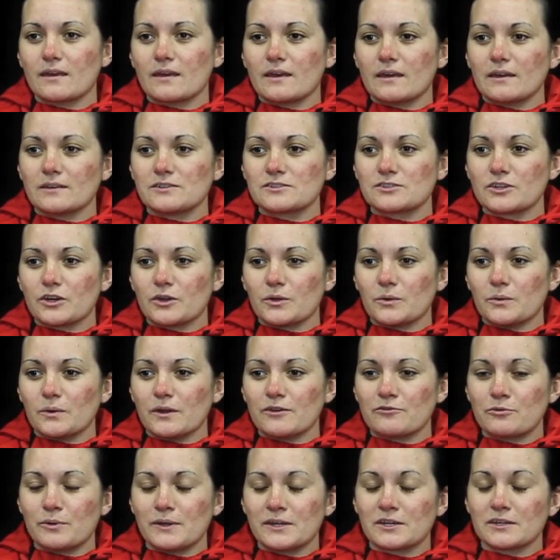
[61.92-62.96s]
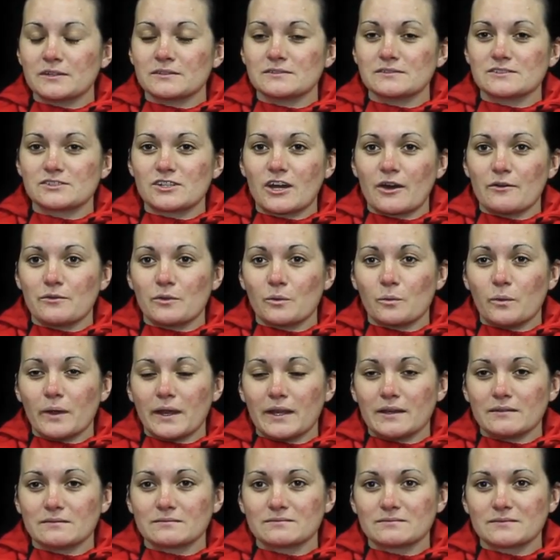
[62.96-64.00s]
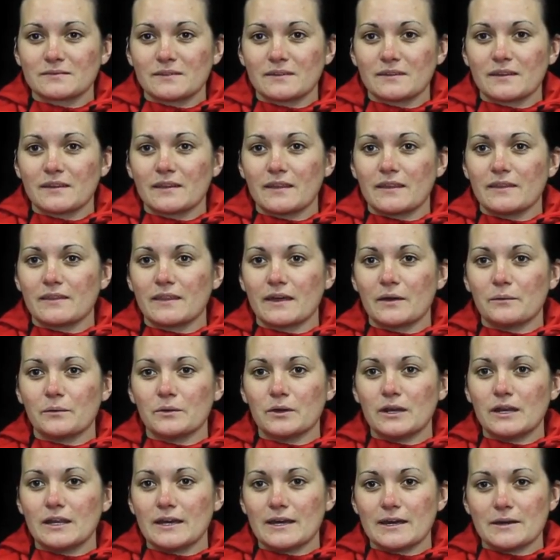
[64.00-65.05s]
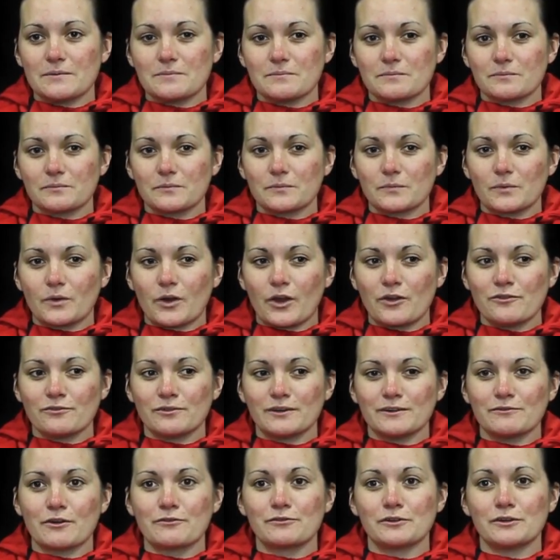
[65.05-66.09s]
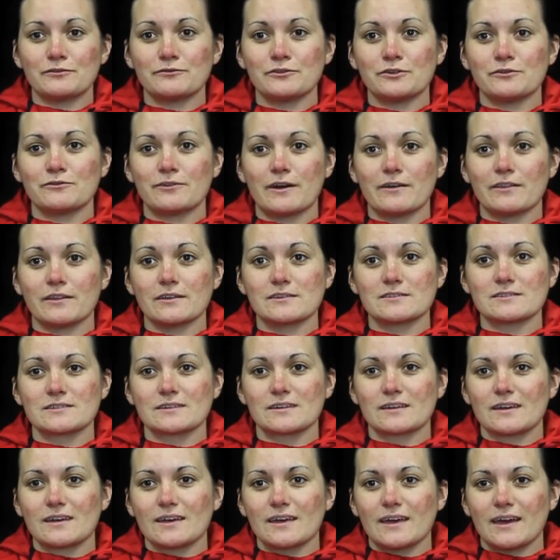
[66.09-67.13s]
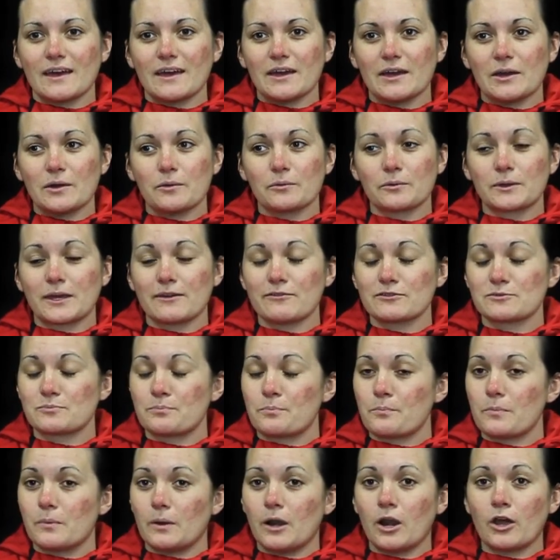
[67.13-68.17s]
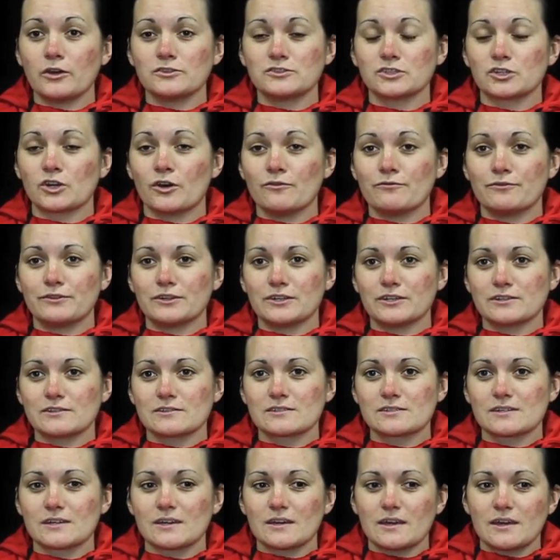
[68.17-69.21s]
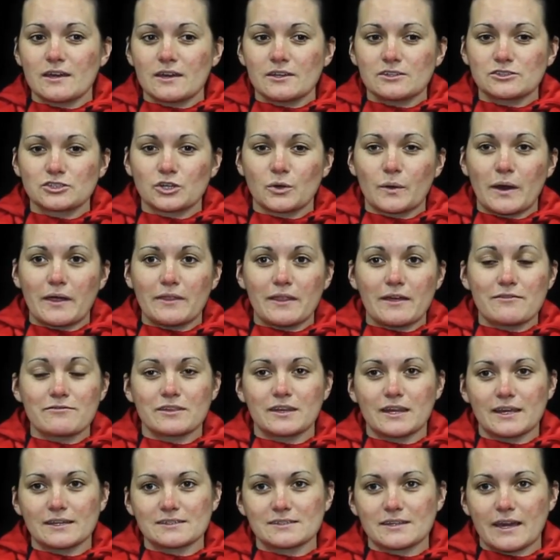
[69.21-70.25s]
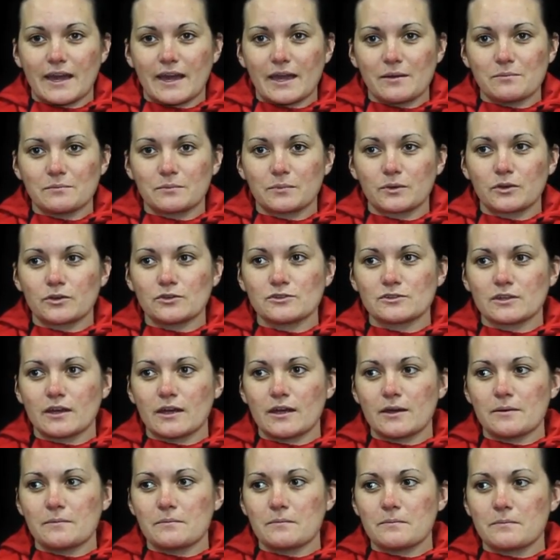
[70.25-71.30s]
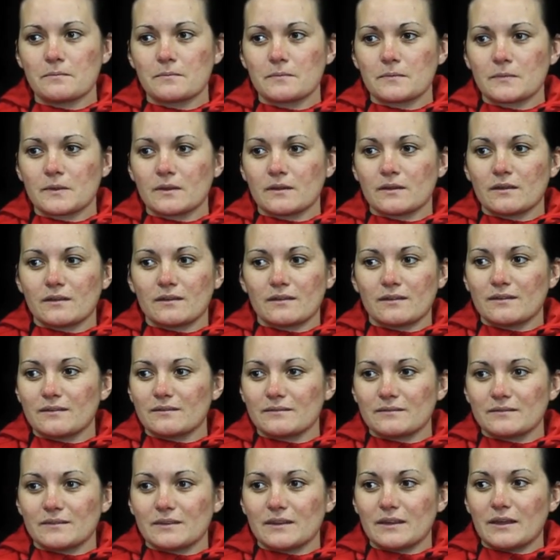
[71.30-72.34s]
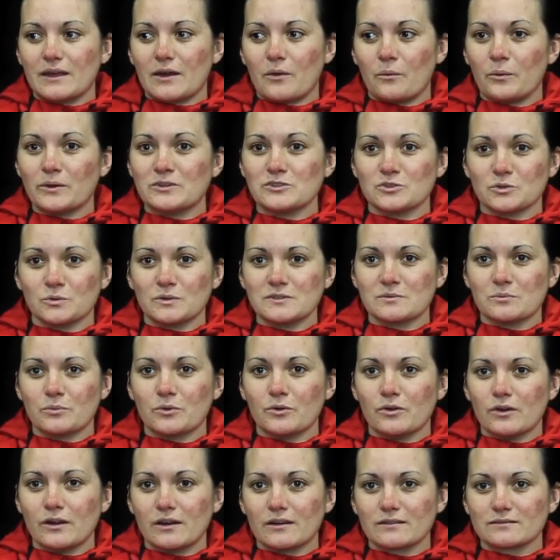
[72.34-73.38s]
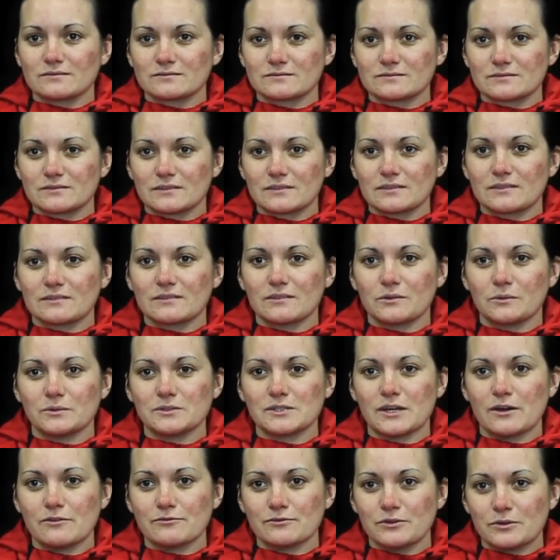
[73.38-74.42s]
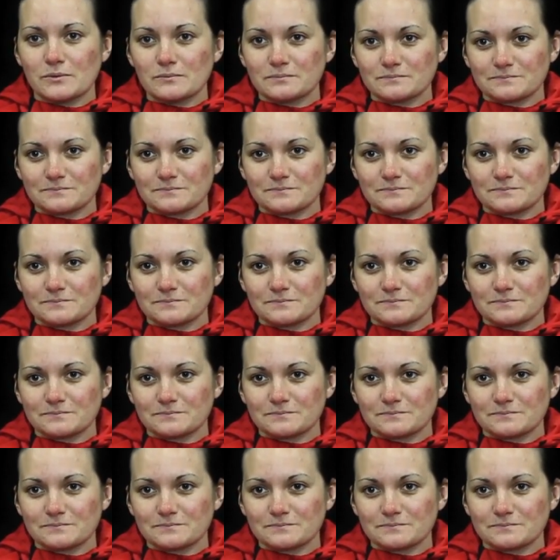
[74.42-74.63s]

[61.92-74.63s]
so if we can start with a win, that will um, hopefully ruffle a few feathers, uh, give us loads of confidence to go out there for the next game, because um, a win's always important, always helpful.